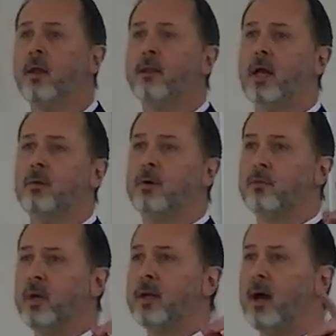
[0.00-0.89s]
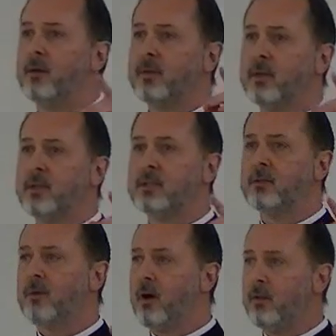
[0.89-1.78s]
they will read out the list
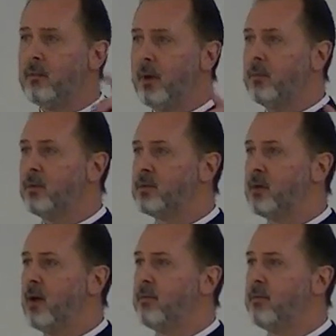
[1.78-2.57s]
of all the members oh, yeah.